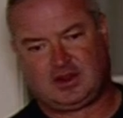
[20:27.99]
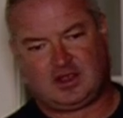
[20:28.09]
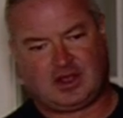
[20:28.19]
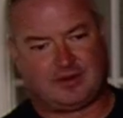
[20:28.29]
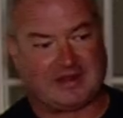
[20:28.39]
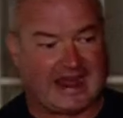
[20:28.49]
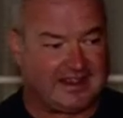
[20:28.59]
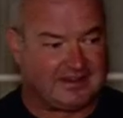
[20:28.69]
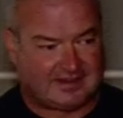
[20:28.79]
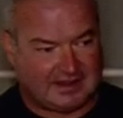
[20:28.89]
Um, that
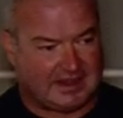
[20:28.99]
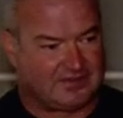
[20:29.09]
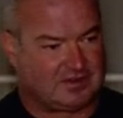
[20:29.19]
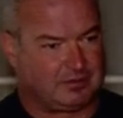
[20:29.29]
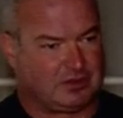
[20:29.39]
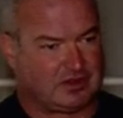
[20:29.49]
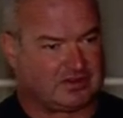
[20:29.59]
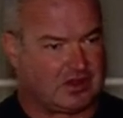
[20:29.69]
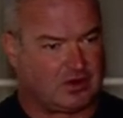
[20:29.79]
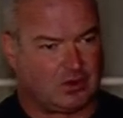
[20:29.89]
is in the IFSTA books
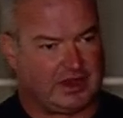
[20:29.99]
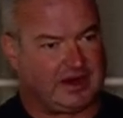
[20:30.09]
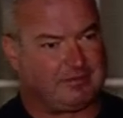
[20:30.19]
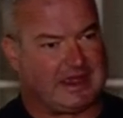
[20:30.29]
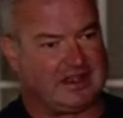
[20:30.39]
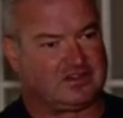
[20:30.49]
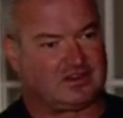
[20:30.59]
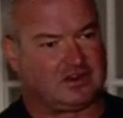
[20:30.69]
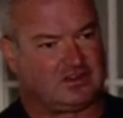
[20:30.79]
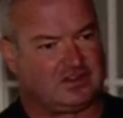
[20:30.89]
called Oriented Man
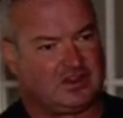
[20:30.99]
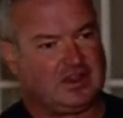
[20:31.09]
Search.